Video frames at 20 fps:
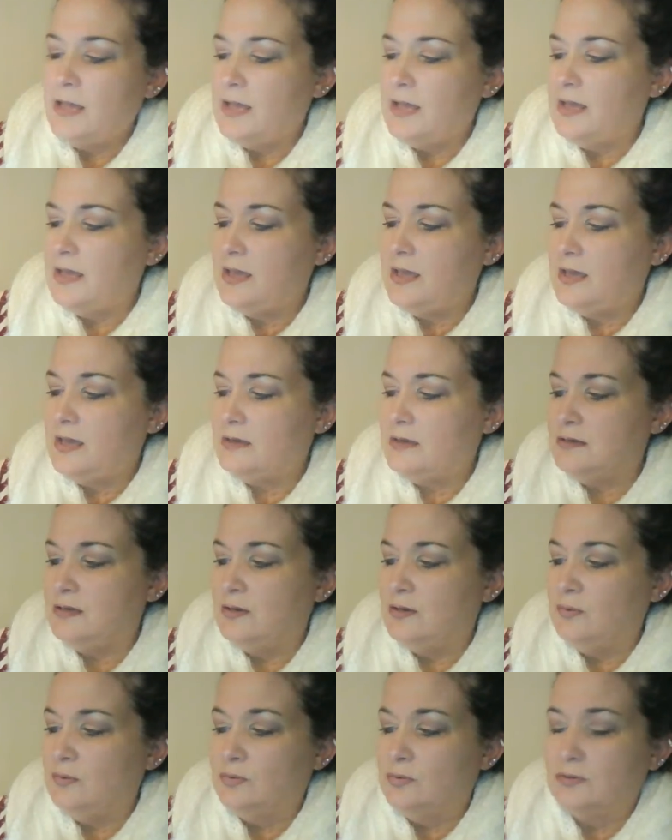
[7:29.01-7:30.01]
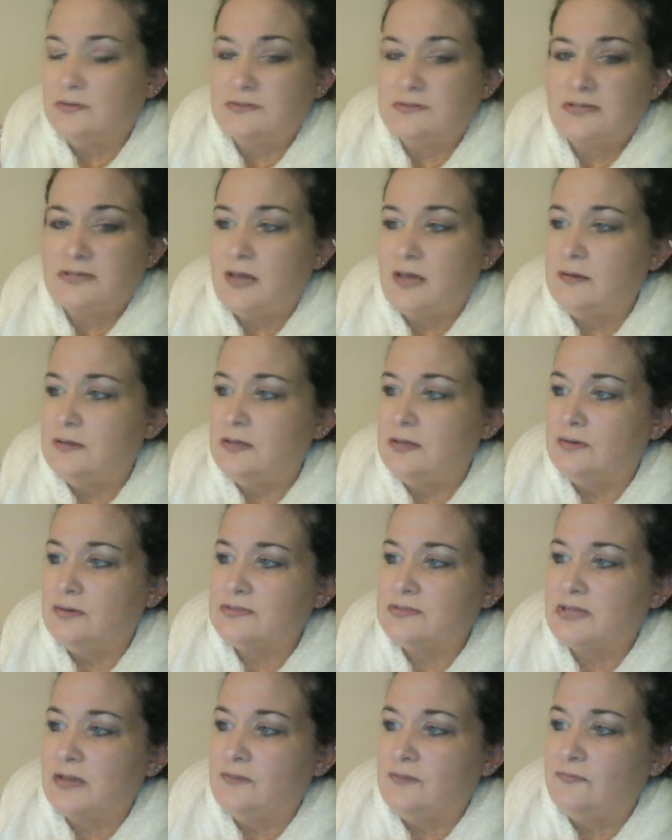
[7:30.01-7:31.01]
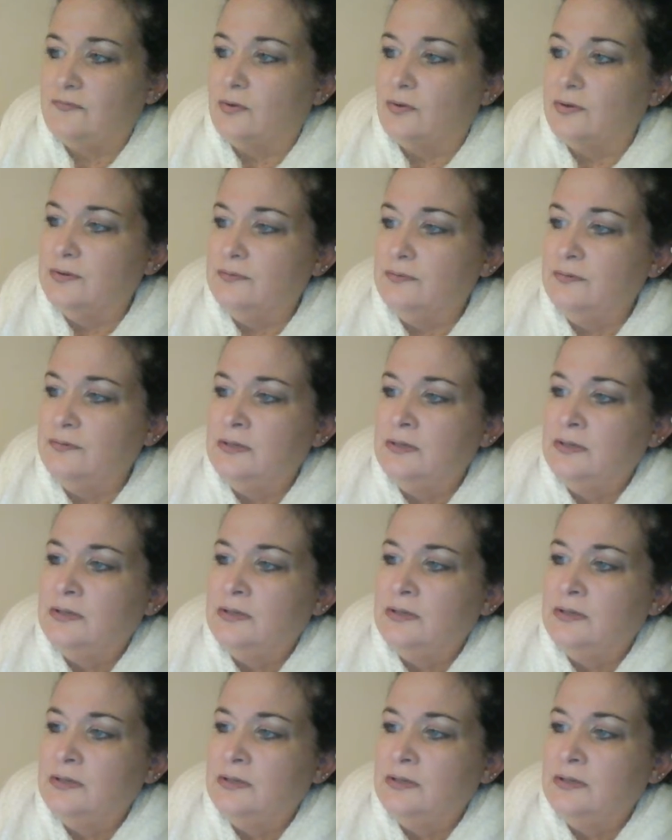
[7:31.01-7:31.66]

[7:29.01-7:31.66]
and it'll say it for you.